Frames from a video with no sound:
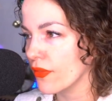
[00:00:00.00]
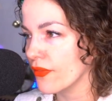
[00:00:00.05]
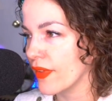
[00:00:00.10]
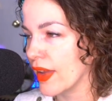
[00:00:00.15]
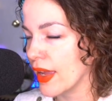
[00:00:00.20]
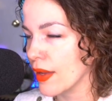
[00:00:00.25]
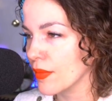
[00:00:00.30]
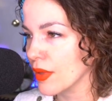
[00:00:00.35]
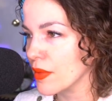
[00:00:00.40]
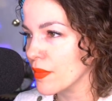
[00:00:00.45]

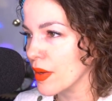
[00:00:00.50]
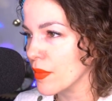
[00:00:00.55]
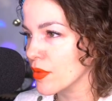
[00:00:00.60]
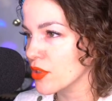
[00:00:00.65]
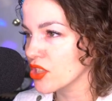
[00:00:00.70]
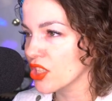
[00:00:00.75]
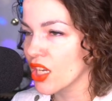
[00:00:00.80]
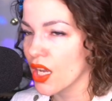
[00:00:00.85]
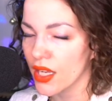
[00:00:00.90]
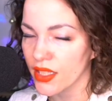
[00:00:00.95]
family
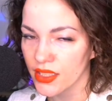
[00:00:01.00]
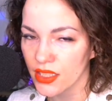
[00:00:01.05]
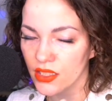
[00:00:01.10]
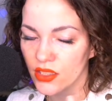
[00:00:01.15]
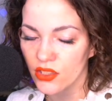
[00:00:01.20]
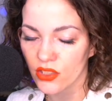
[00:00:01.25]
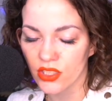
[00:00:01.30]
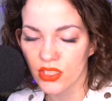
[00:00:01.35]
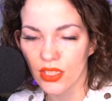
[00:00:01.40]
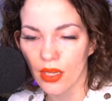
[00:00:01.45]
members,
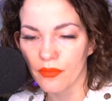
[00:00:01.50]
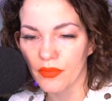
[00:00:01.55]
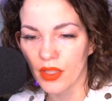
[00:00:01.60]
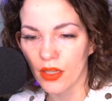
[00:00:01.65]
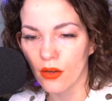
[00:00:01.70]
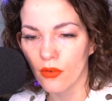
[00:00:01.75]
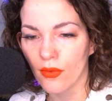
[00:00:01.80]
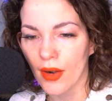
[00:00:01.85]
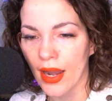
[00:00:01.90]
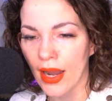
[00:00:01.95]
cousins or
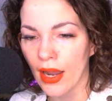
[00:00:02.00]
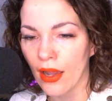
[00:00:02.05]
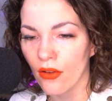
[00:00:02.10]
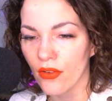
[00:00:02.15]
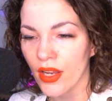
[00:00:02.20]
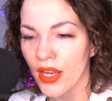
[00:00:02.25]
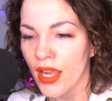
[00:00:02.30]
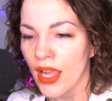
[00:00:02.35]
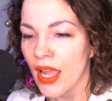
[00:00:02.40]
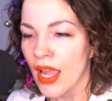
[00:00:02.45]
something around,